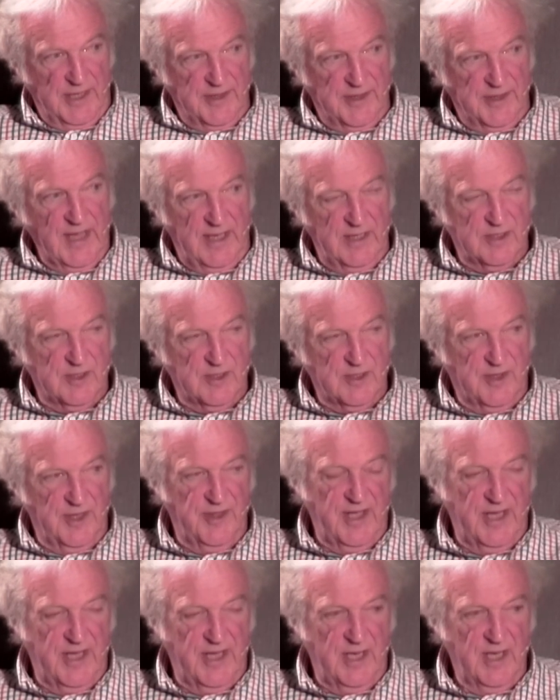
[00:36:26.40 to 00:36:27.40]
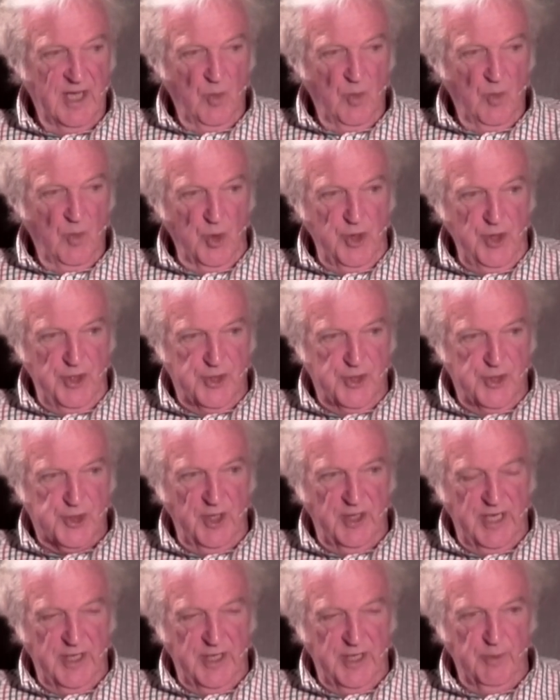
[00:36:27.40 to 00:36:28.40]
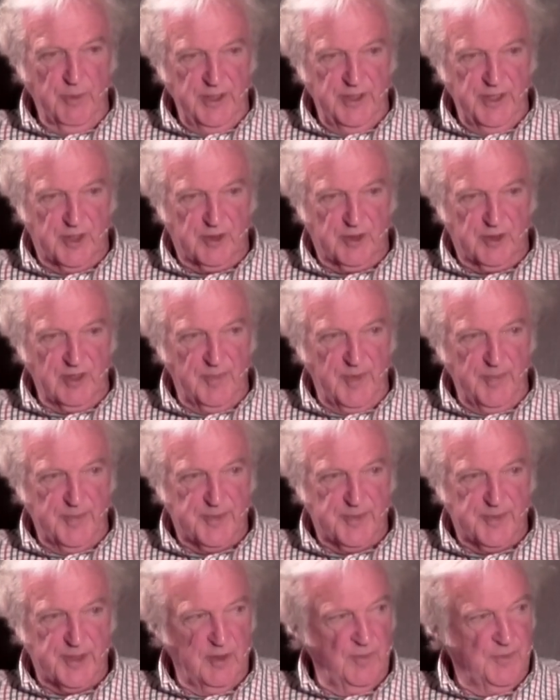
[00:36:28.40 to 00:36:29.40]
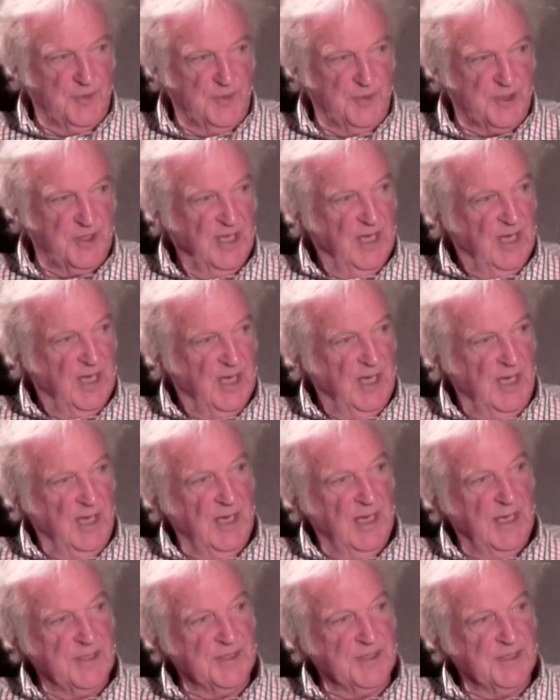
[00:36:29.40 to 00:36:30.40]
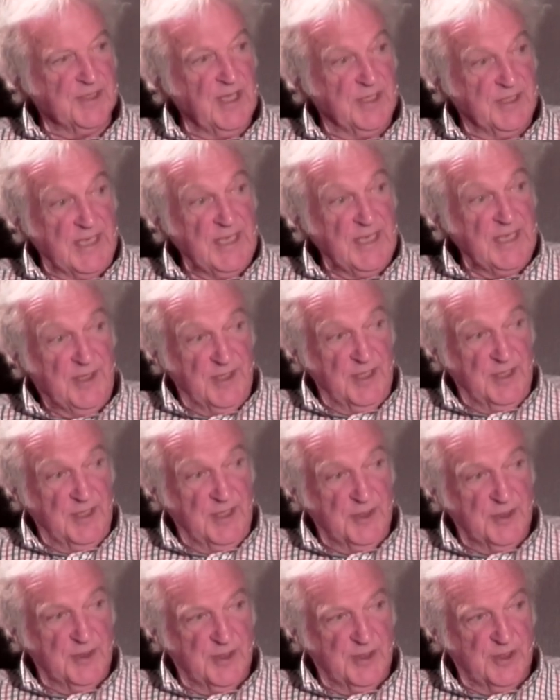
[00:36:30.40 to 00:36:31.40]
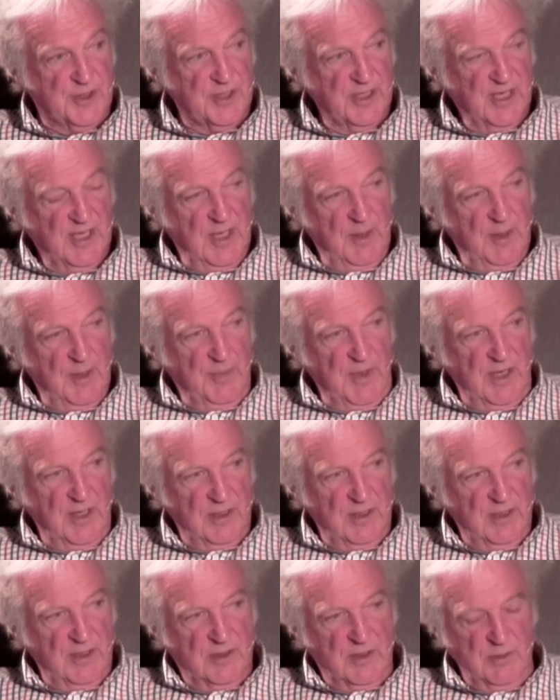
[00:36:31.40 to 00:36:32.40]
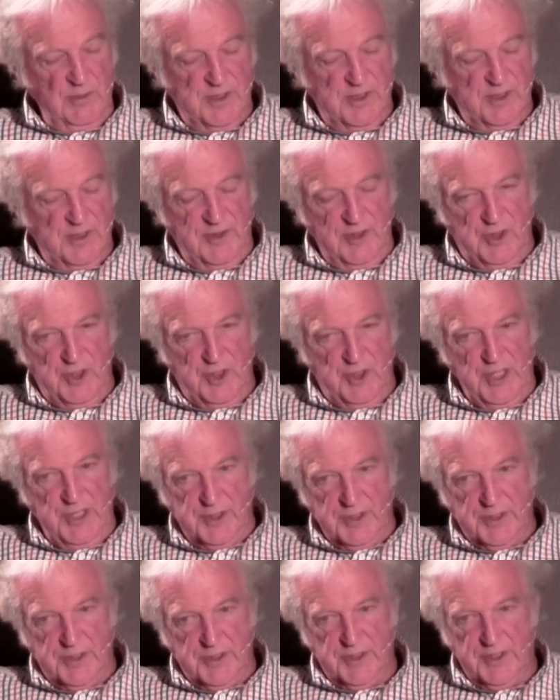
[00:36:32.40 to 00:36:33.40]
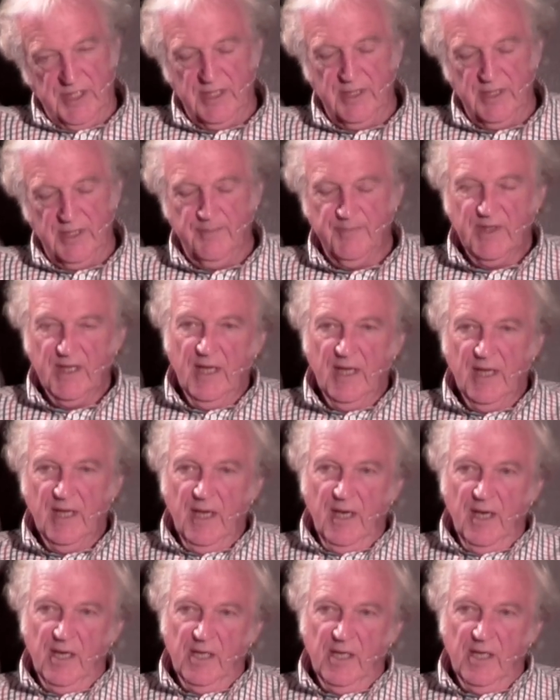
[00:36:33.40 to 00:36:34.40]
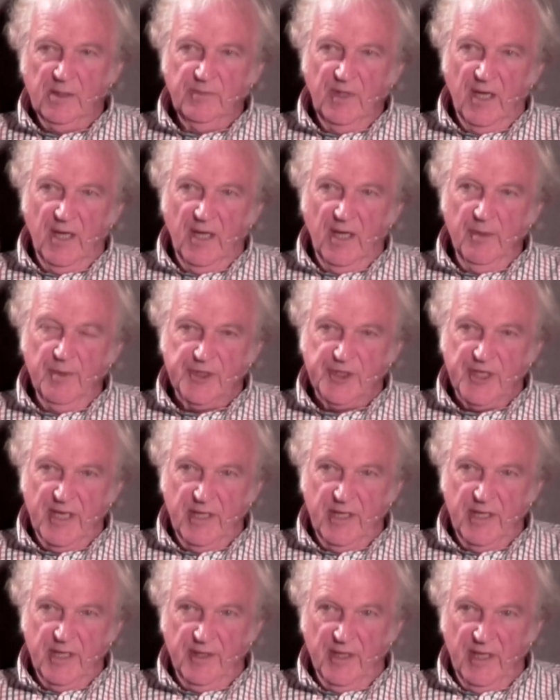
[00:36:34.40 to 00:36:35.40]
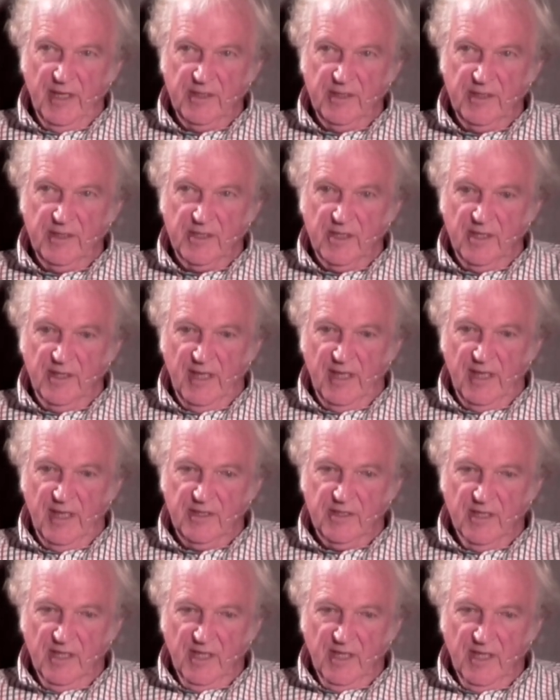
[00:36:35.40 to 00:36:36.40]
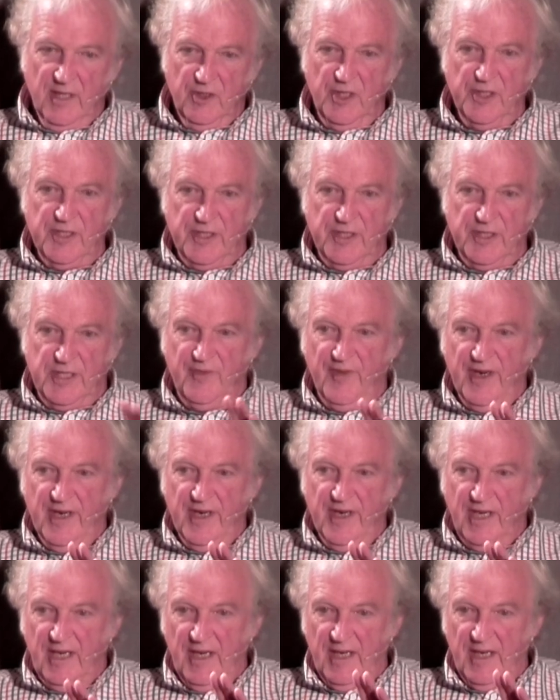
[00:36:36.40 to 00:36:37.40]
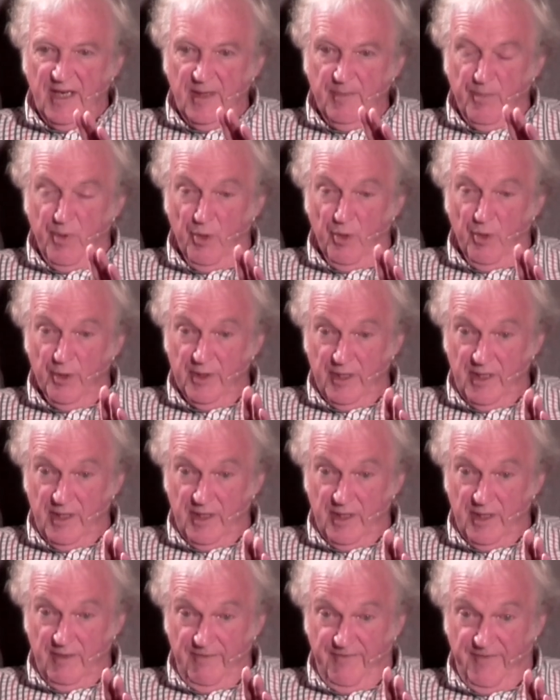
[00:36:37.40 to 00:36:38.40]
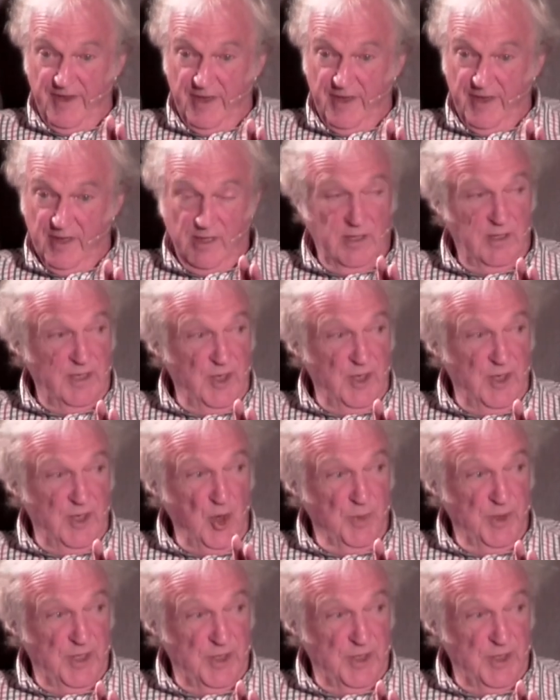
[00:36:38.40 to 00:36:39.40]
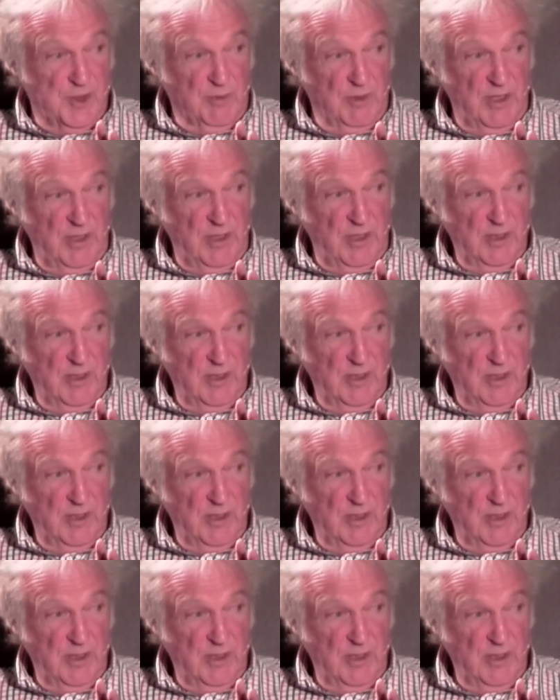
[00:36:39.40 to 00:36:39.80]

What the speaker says: that they certainly wouldn't describe themselves as atheists, but don't see the Jesus thing. I would say that Jesus is a very clearly important figure in human history.